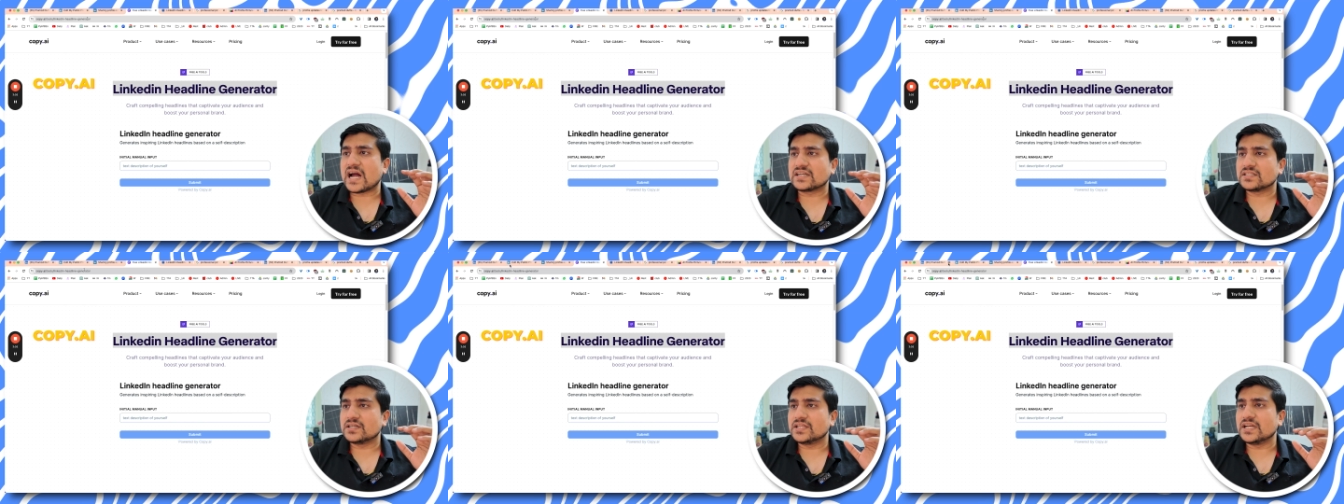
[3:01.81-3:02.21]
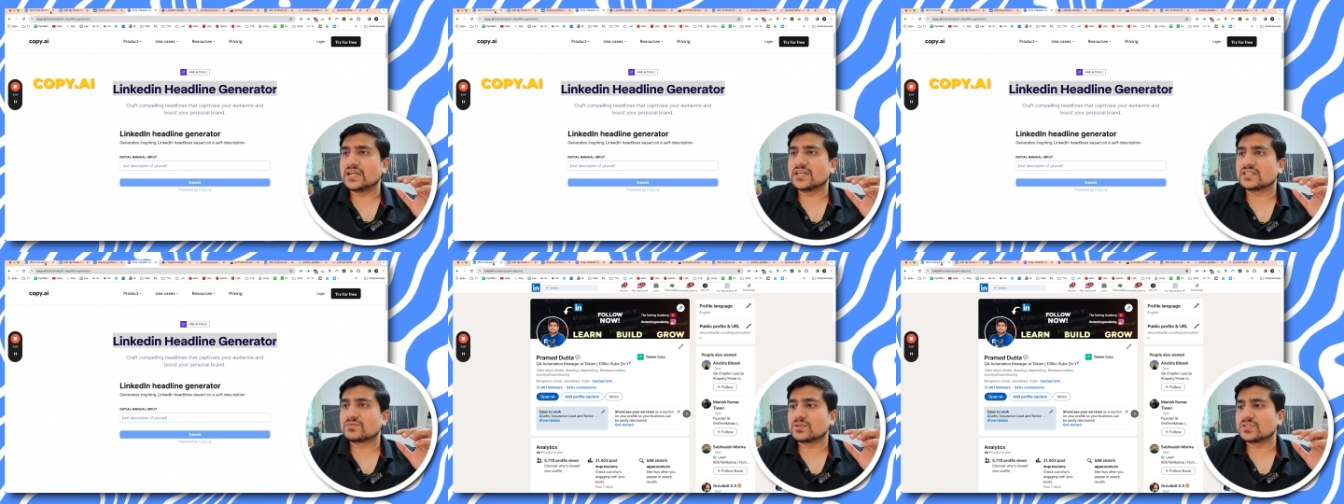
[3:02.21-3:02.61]
add the
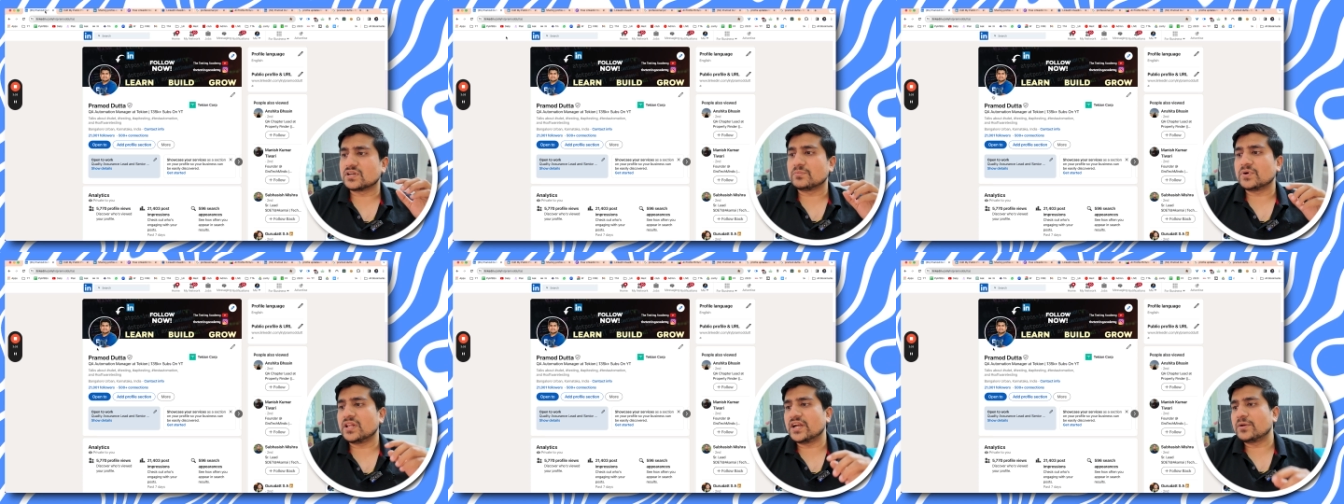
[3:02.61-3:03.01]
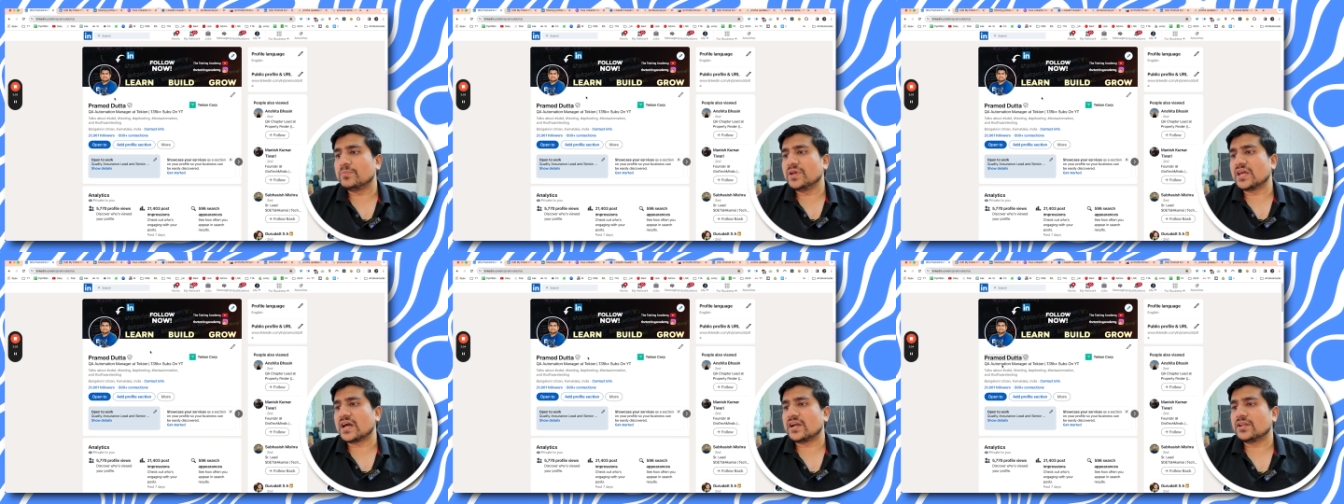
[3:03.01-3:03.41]
details. For example, let
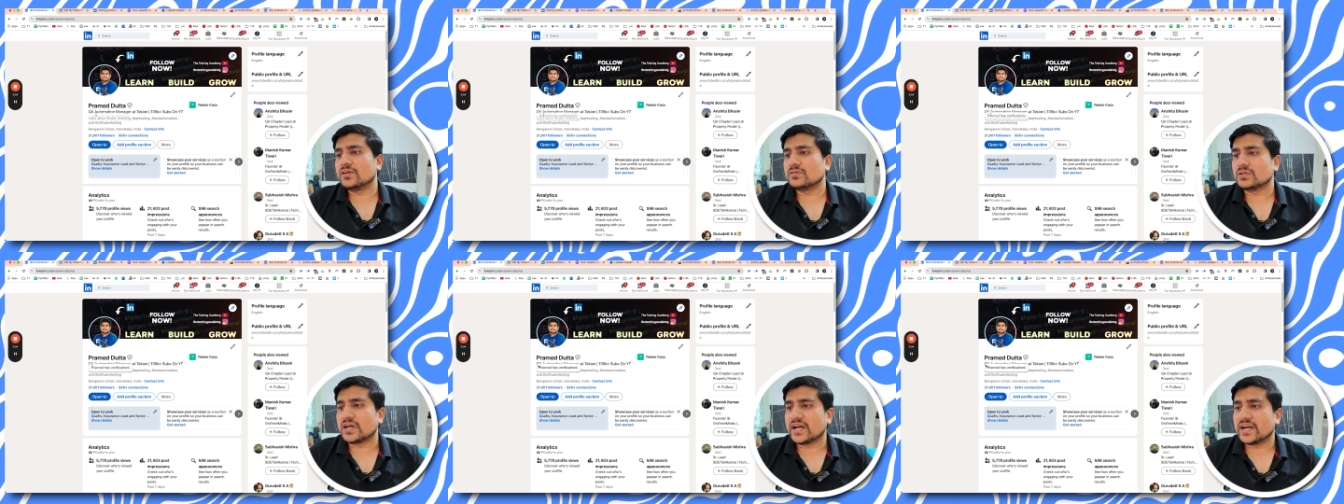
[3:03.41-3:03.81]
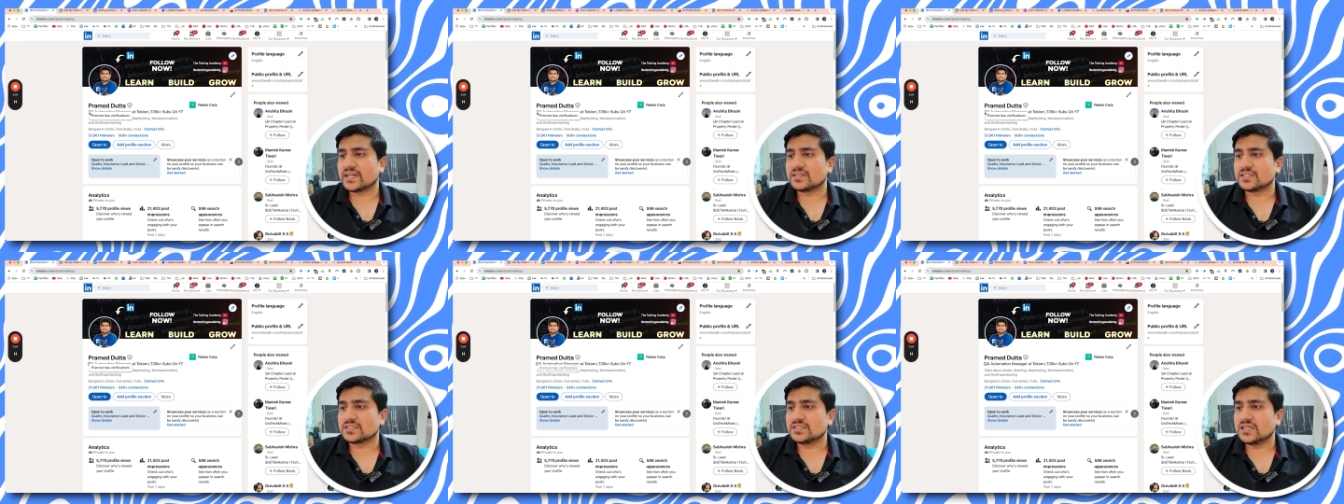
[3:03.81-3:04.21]
me add you
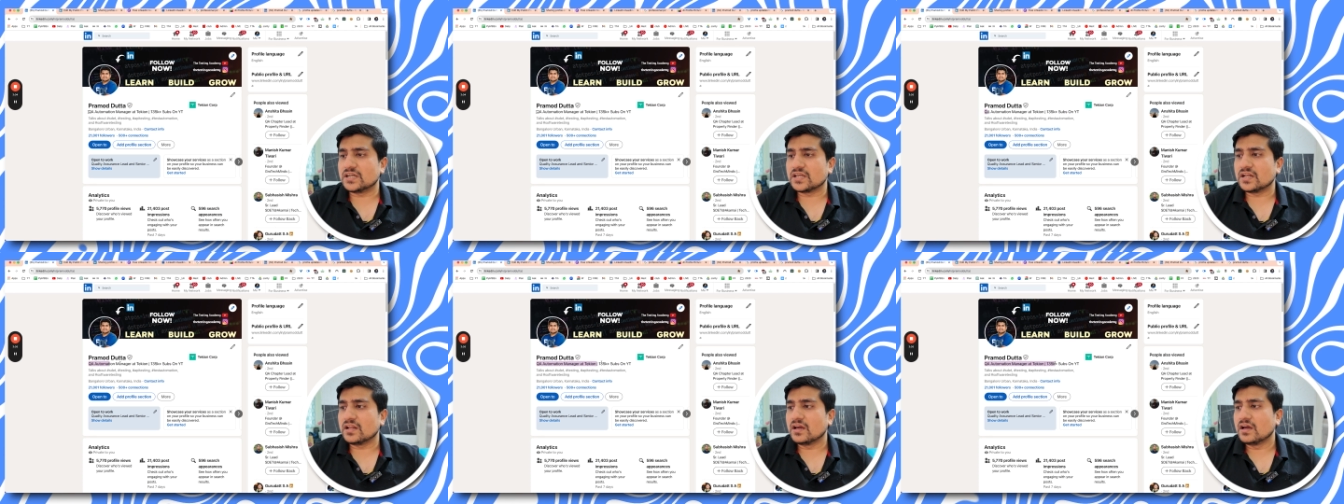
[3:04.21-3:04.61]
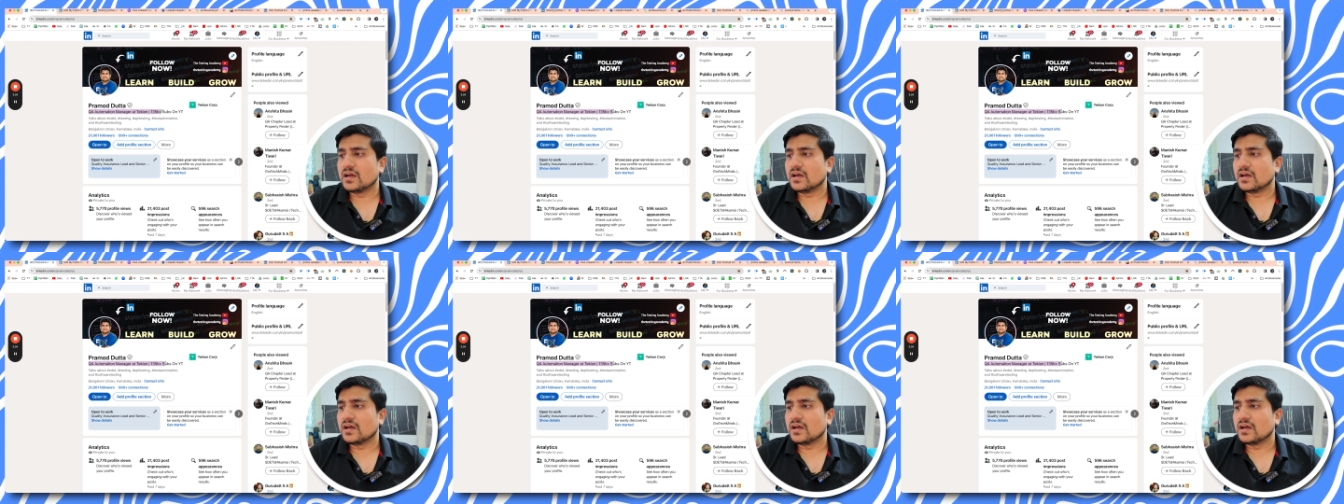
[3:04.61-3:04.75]
add this detail.